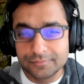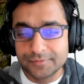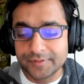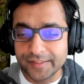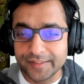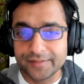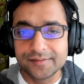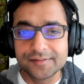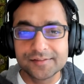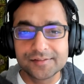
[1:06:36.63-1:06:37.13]

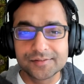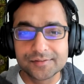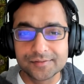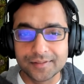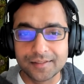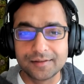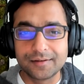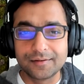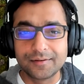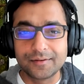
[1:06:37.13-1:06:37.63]
things,
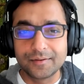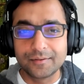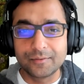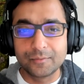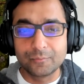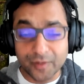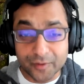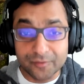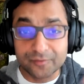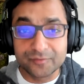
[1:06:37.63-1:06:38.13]
uh,
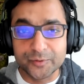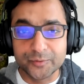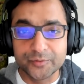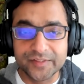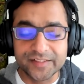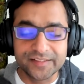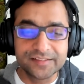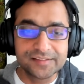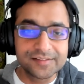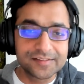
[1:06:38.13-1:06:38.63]
one of two
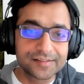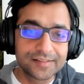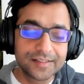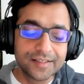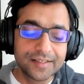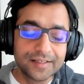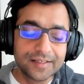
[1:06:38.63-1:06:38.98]
things.